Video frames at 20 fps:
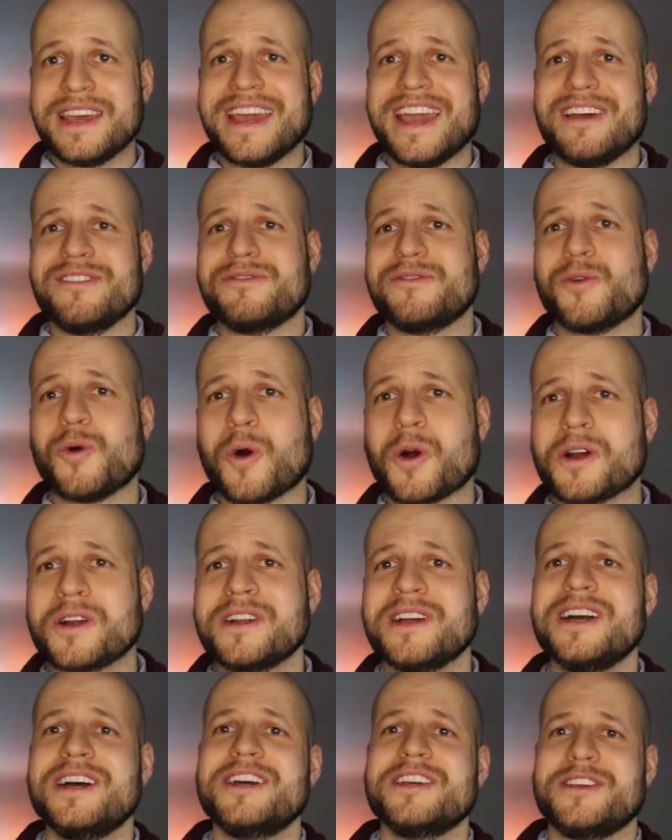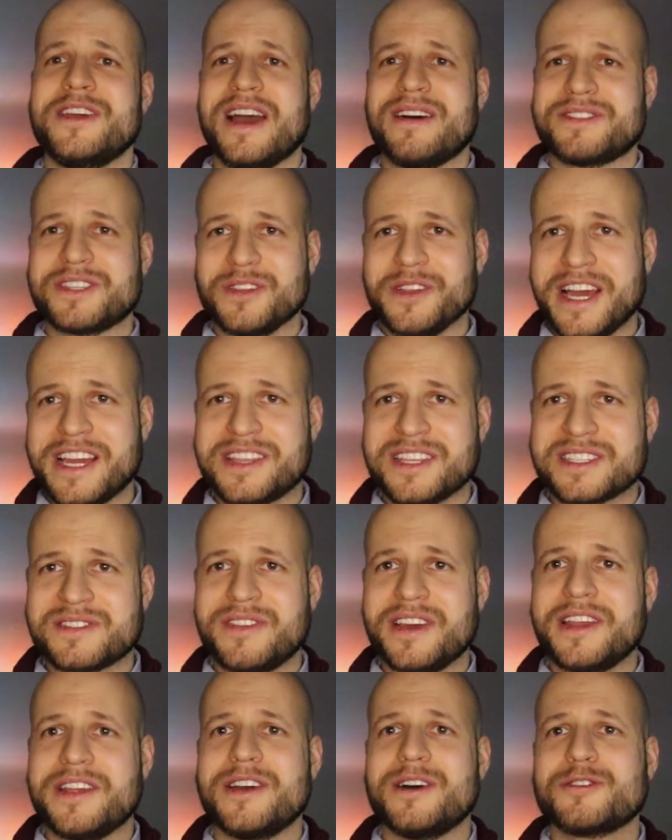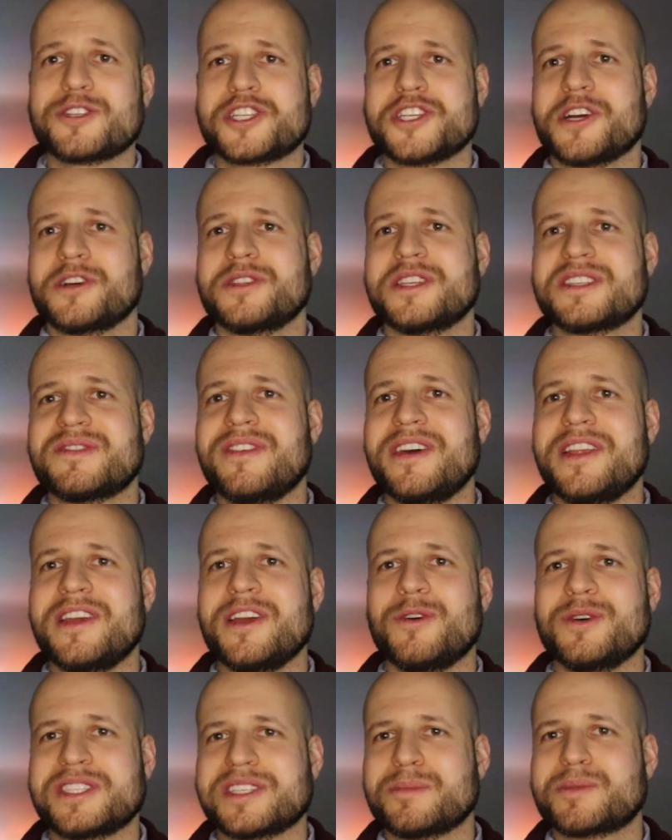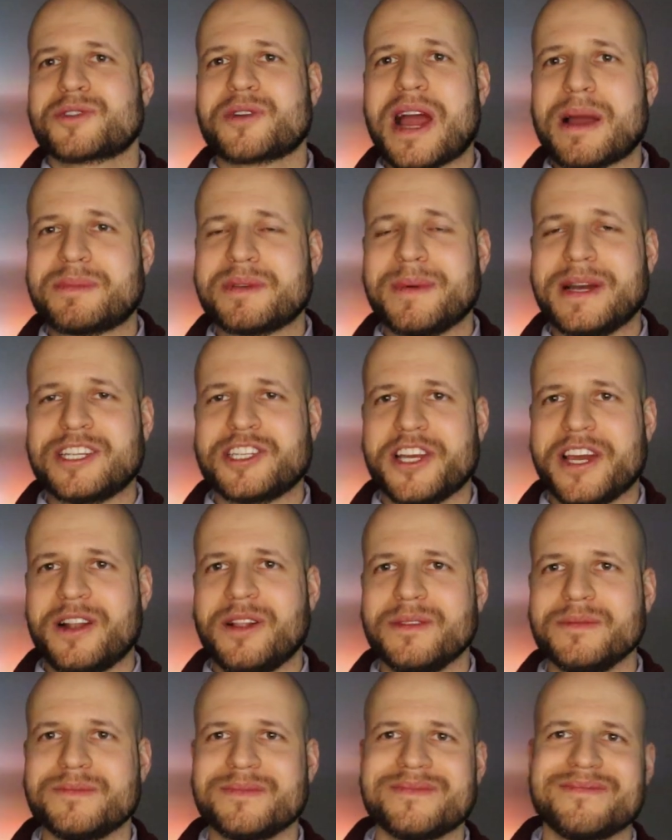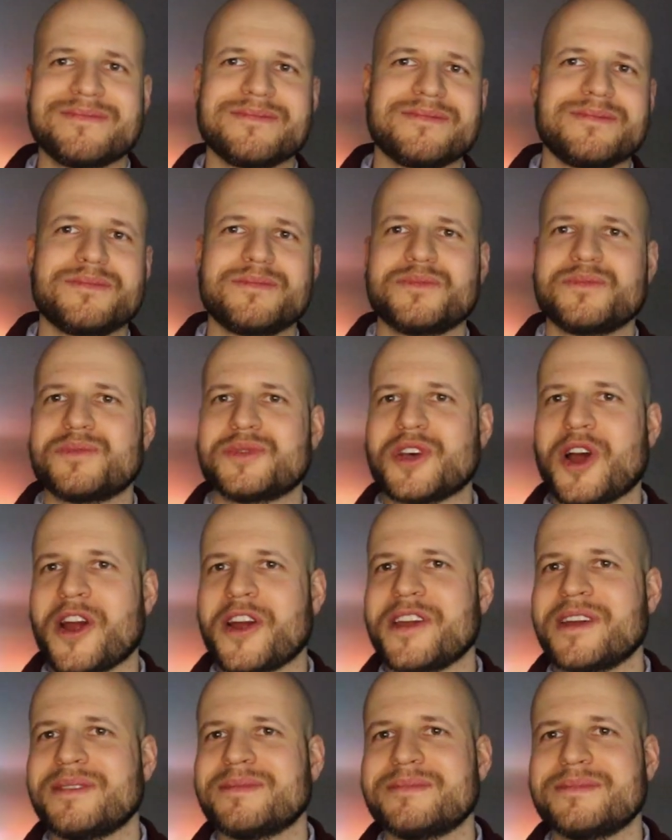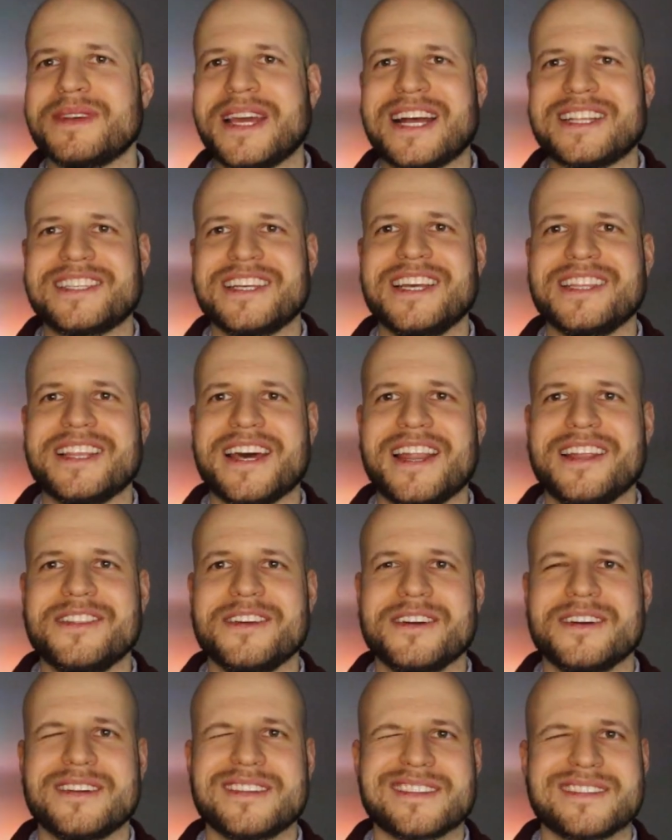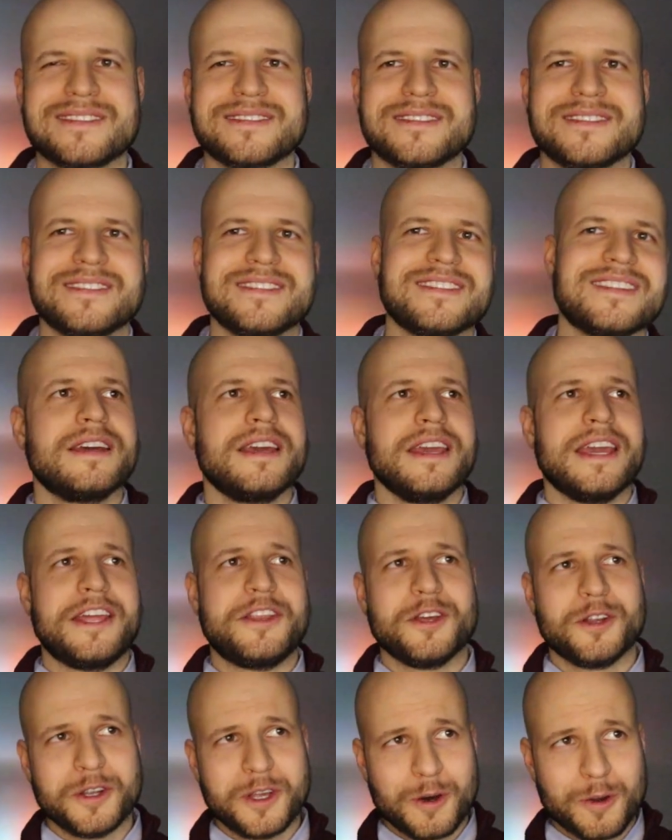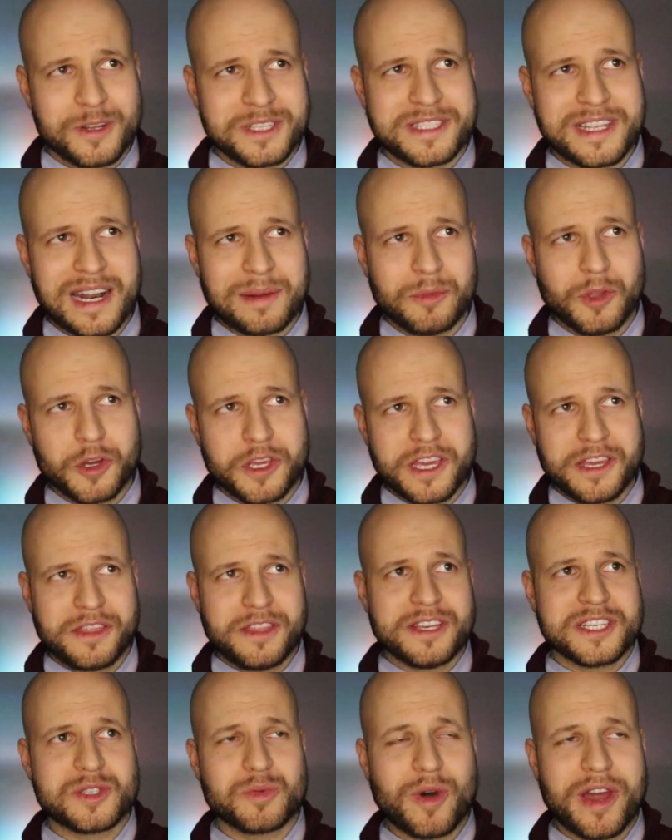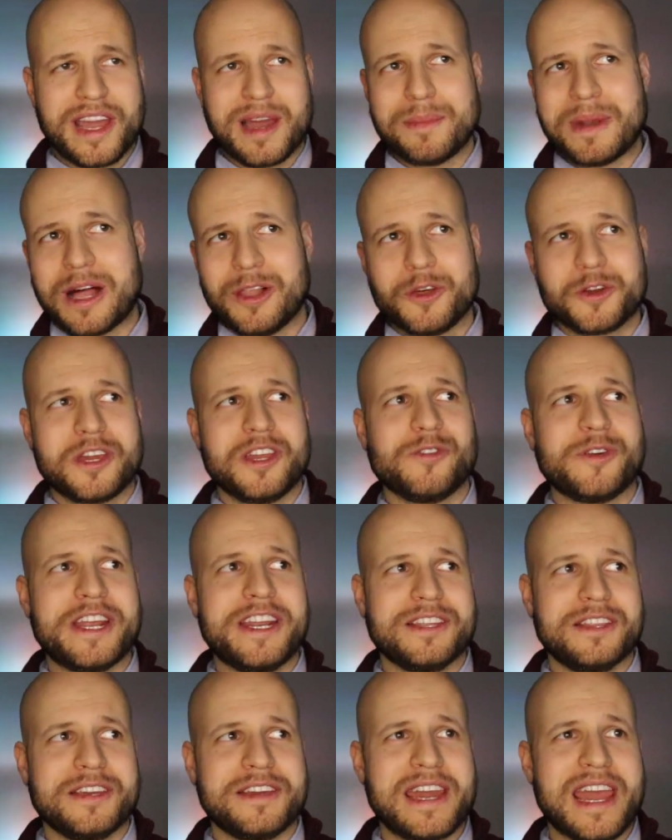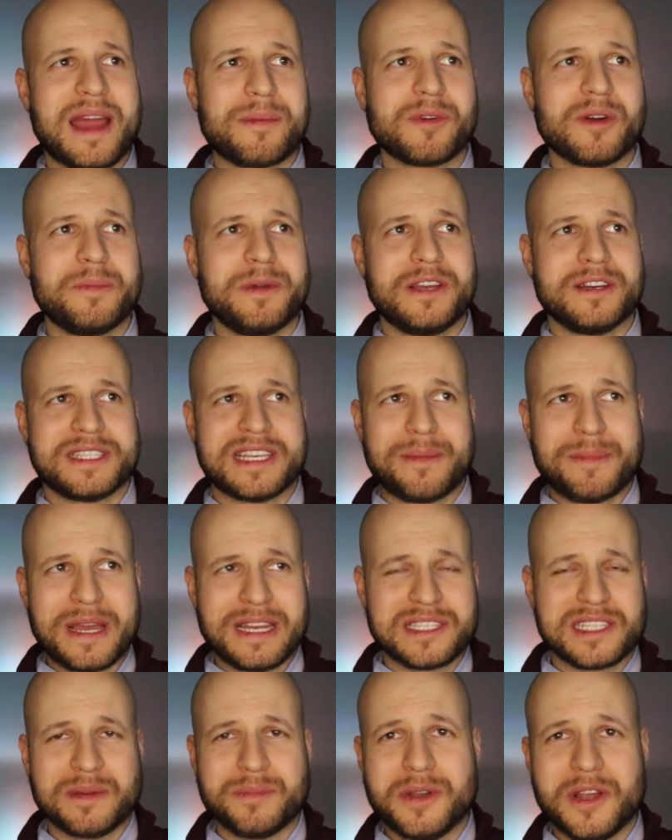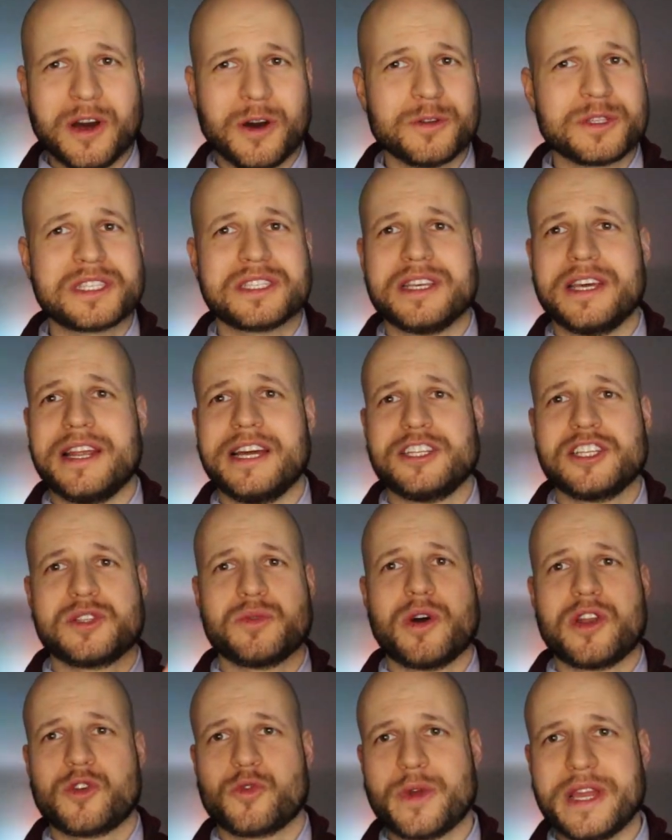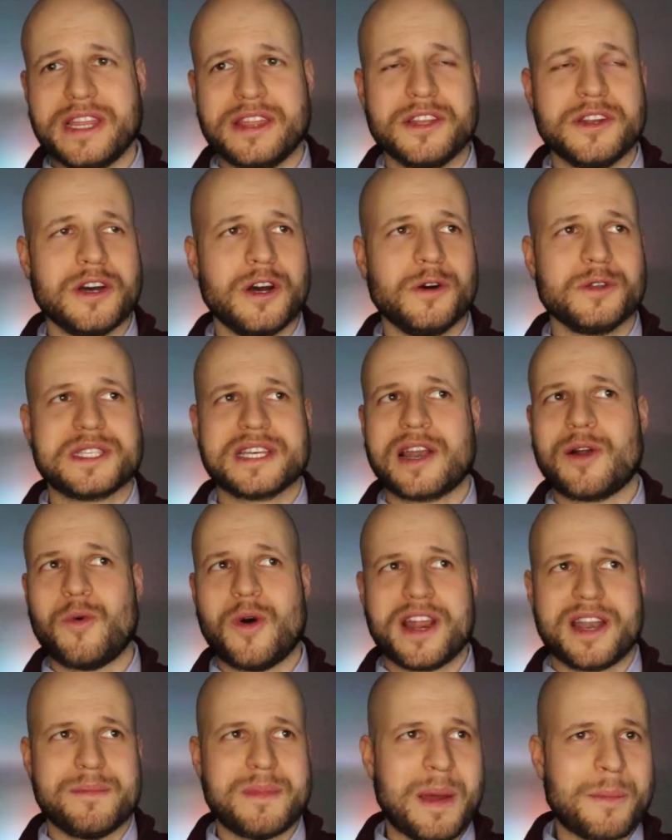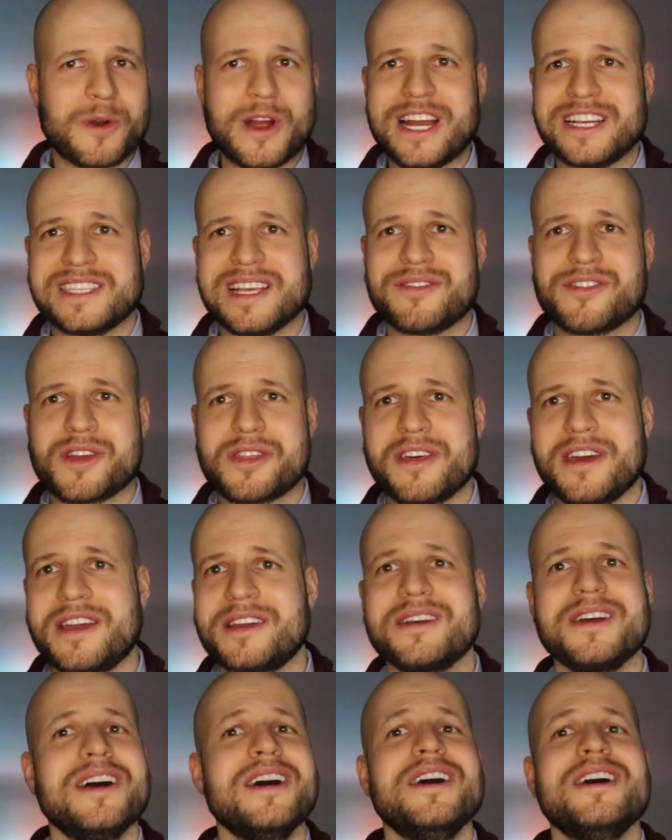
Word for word: And 4. You have to like this video, share this video, and subscribe to my channel. Sorry, had to get that in there. And you'll notice that I'm looking this way. I'm not looking right at the camera because I made some notes and I just want to read the notes. I don't want to memorize everything.